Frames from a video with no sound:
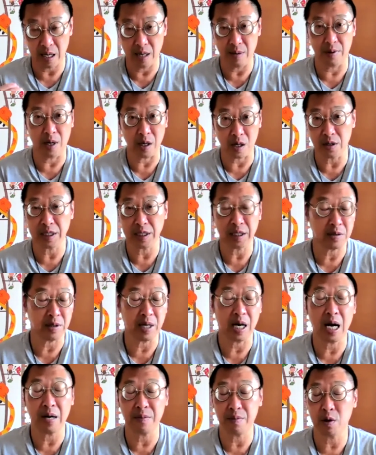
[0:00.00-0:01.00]
according to the
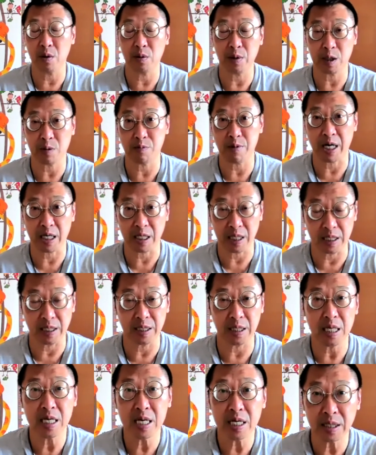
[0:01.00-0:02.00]
IPO practice,
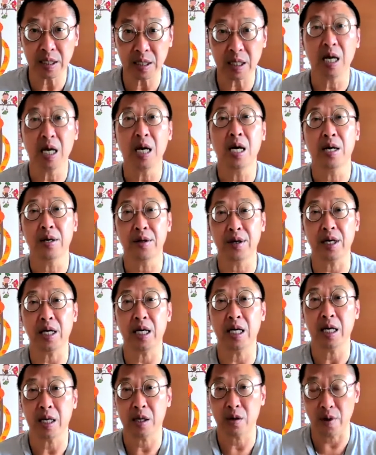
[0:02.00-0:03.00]
is
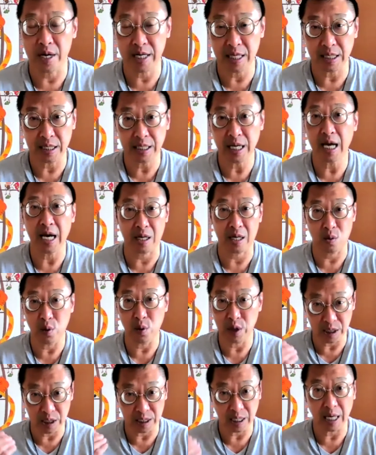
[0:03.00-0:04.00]
the credit tech, which
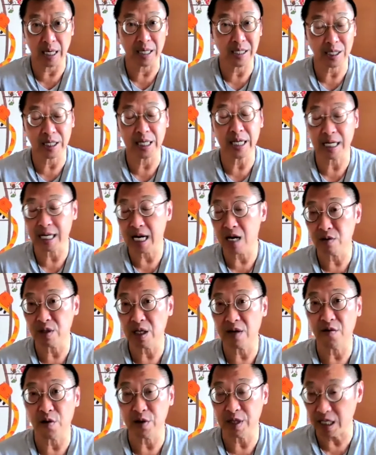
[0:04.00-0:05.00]
is actually accounting
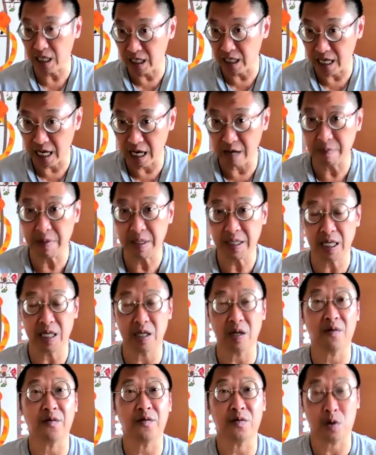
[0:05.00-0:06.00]
for 39% of
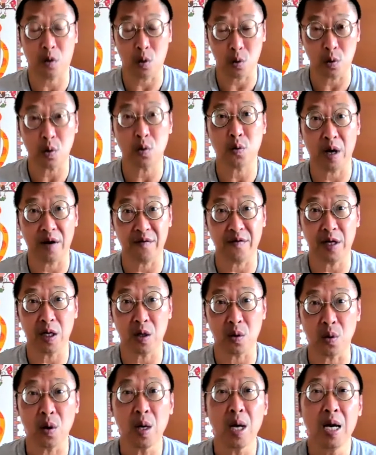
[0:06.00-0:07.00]
total revenue.
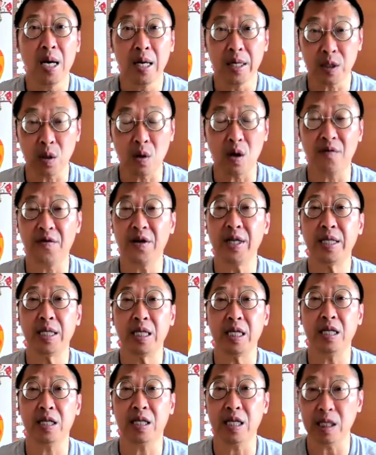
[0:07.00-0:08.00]
So obviously,
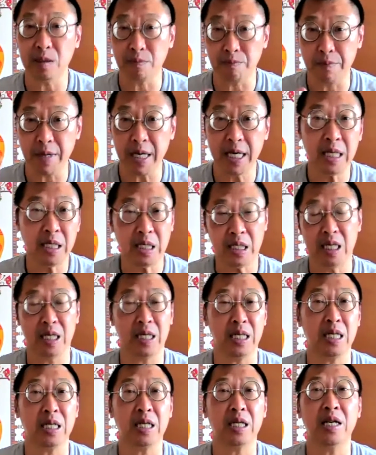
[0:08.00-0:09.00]
this biggest
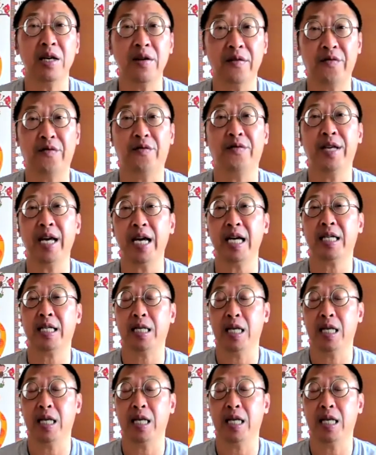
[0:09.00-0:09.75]
earner, if that